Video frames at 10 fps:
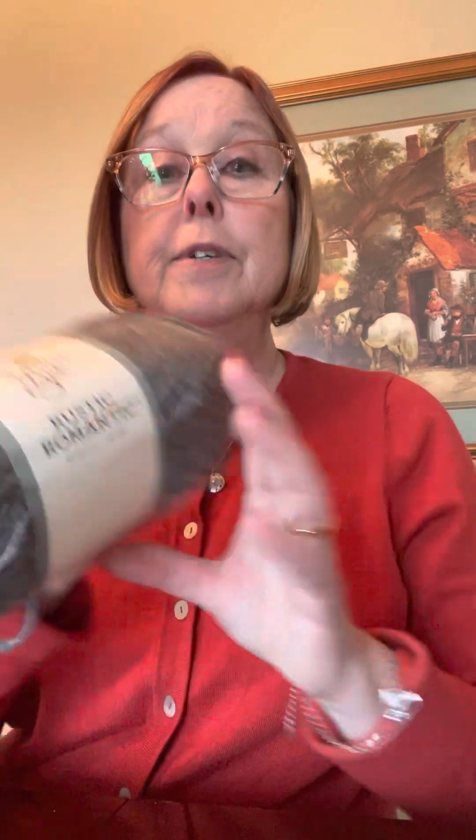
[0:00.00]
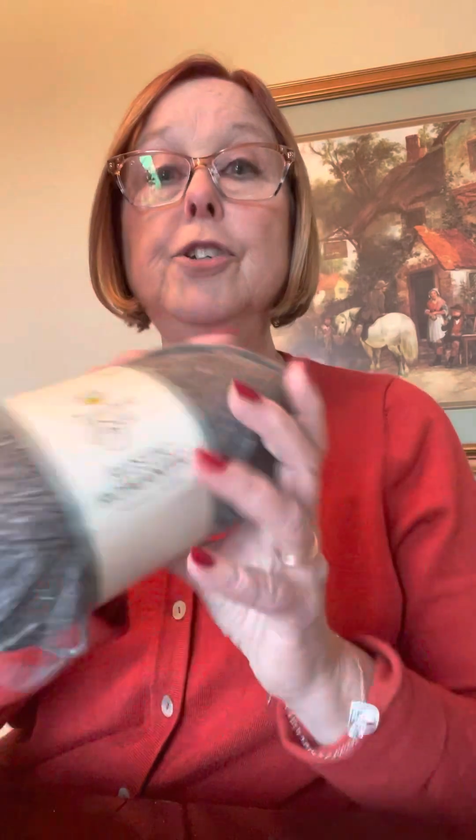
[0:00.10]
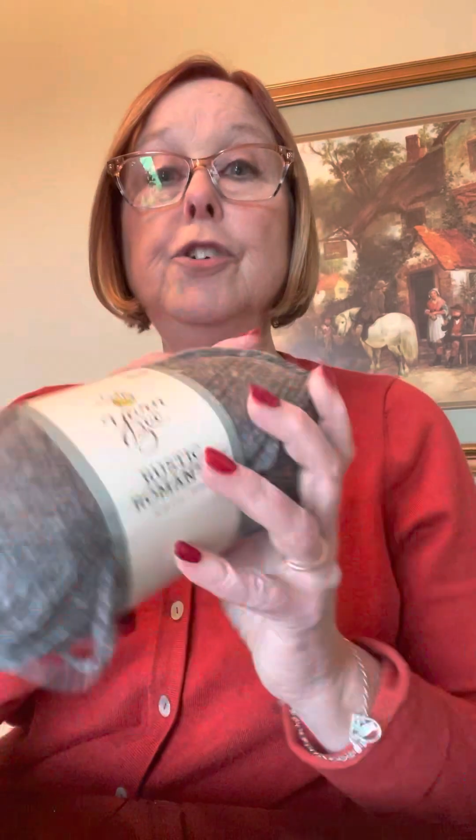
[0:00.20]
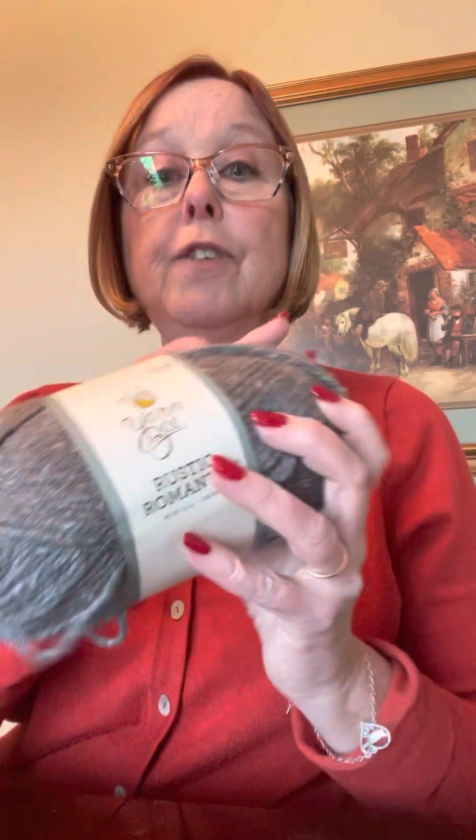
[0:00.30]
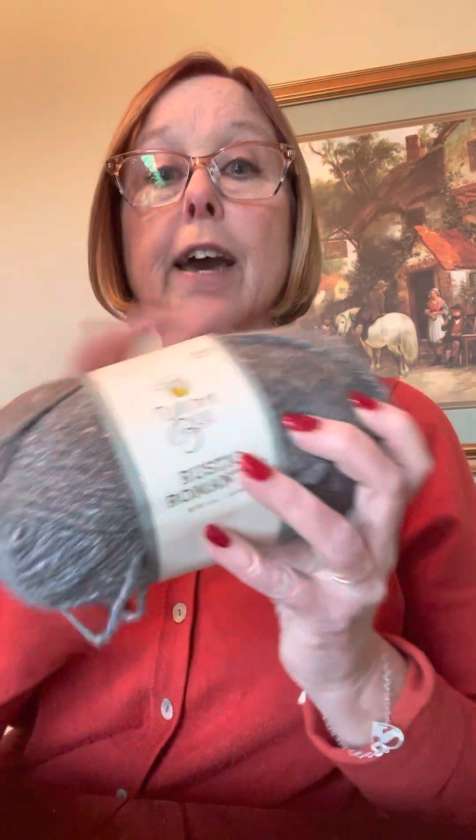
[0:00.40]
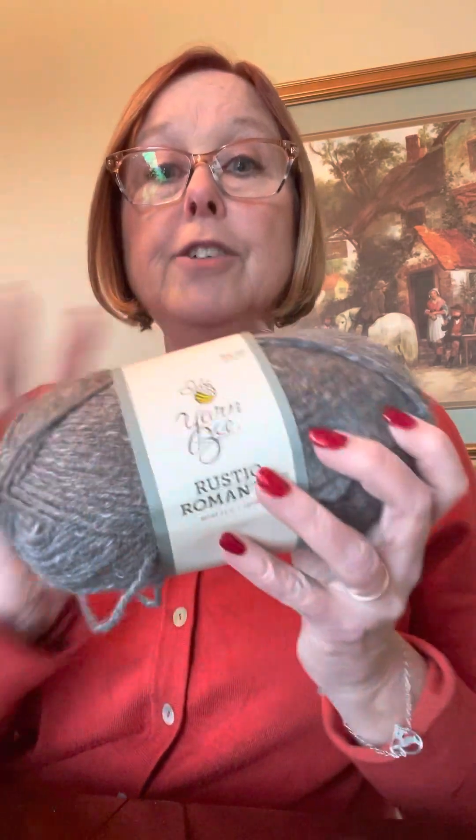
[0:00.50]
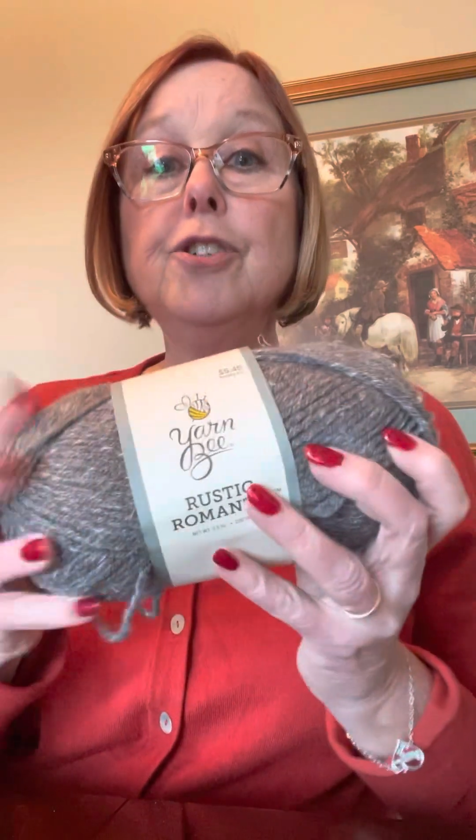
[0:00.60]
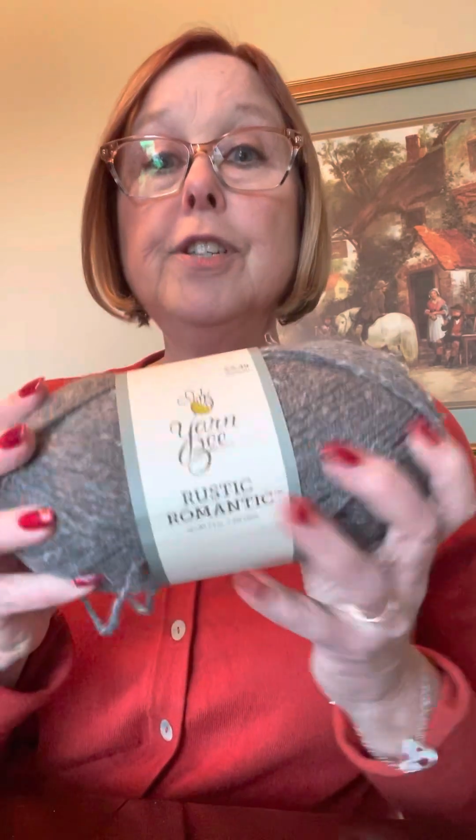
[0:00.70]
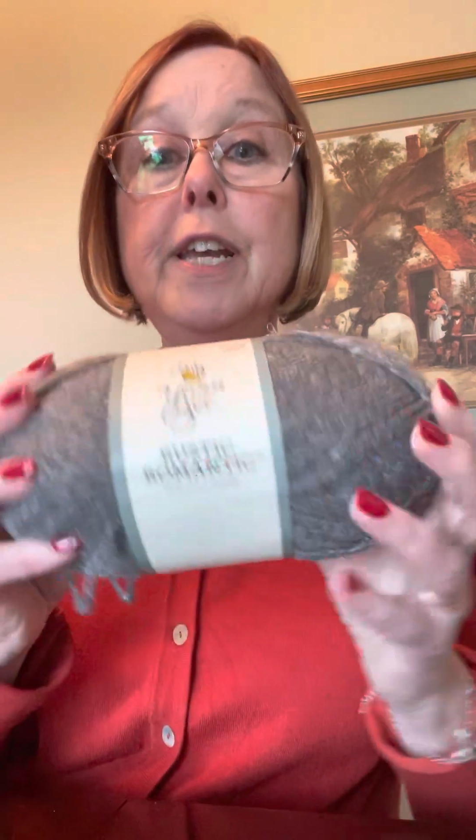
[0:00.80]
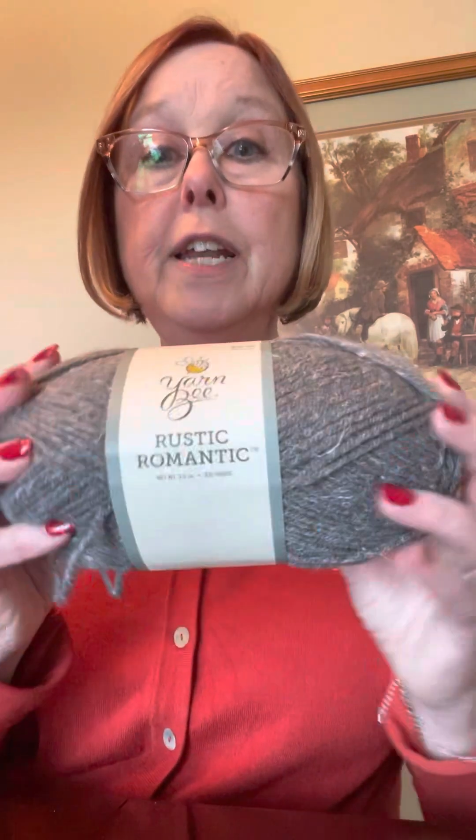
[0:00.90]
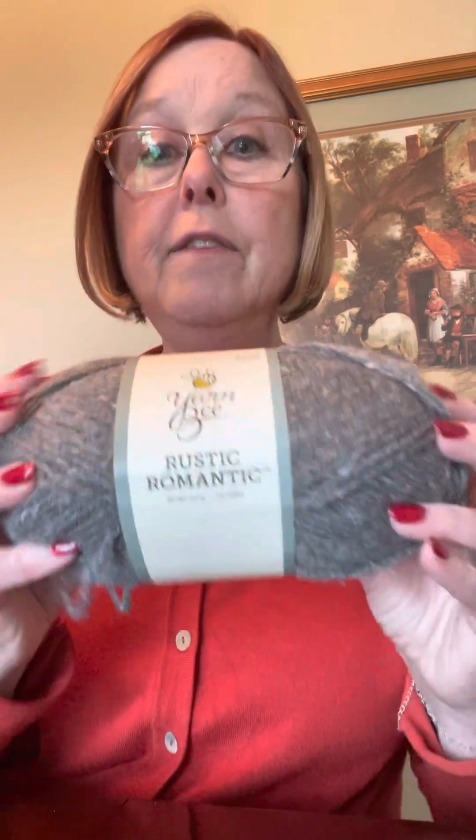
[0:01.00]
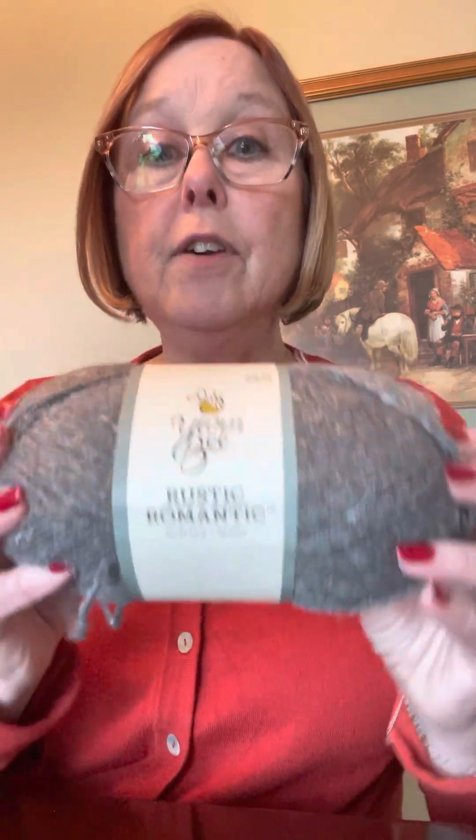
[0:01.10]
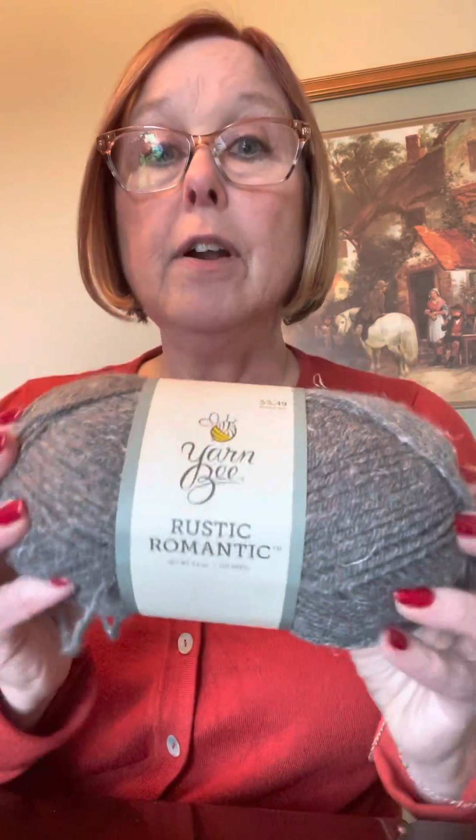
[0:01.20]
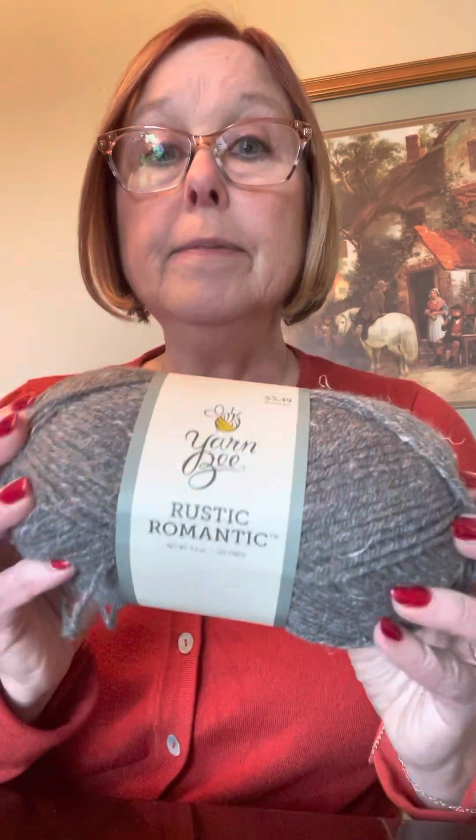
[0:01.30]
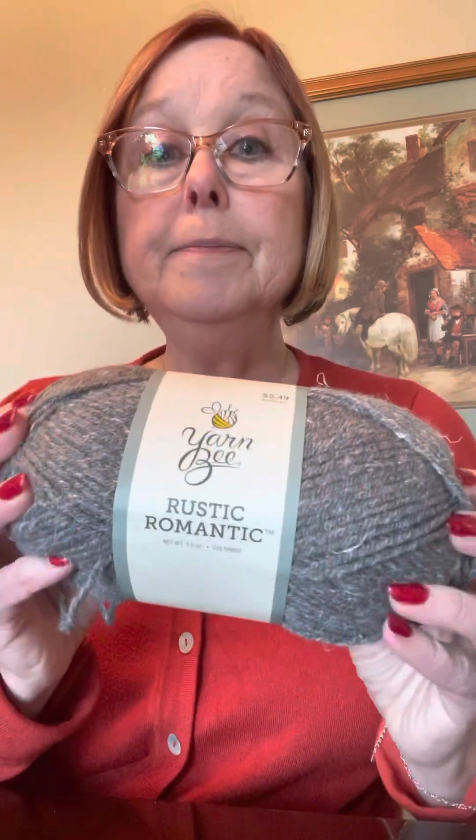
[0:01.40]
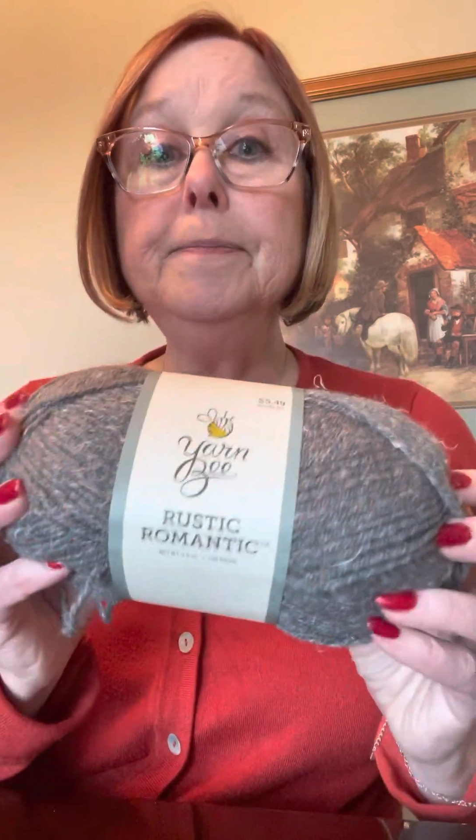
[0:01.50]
is you've got your skein of yarn